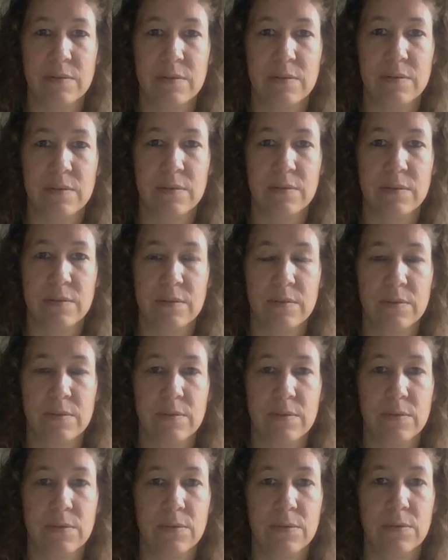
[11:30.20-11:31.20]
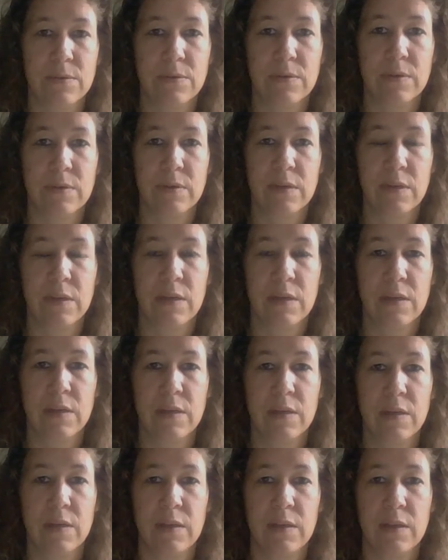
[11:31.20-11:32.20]

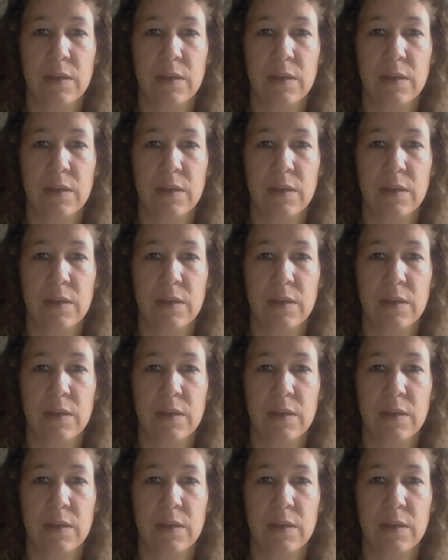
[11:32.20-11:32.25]
(no one is talking)